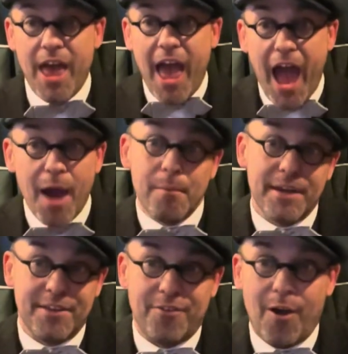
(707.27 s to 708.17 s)
How many
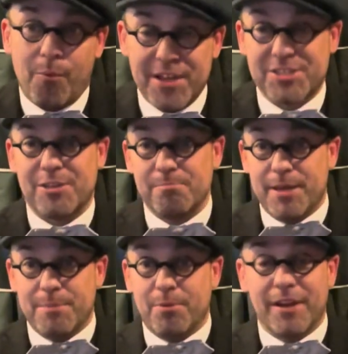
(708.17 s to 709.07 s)
of our Western
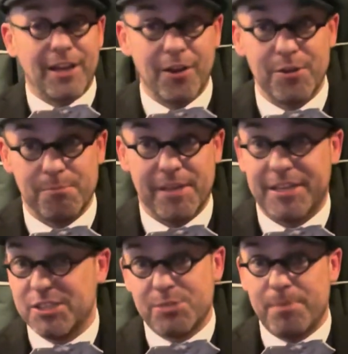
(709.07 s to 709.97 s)
people, including me,
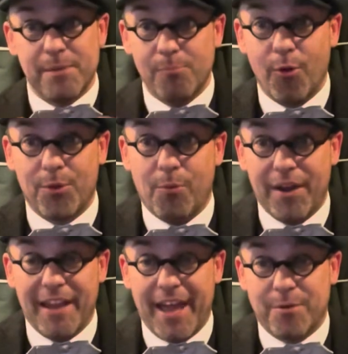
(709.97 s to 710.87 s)
can speak more than one
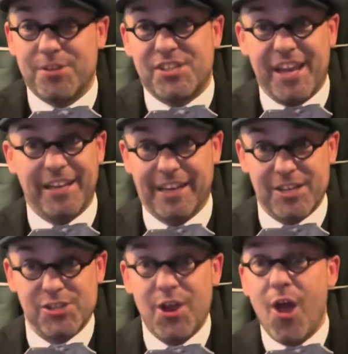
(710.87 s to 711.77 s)
language,
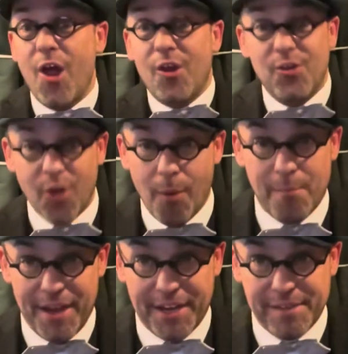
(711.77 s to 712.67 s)
English? Not many.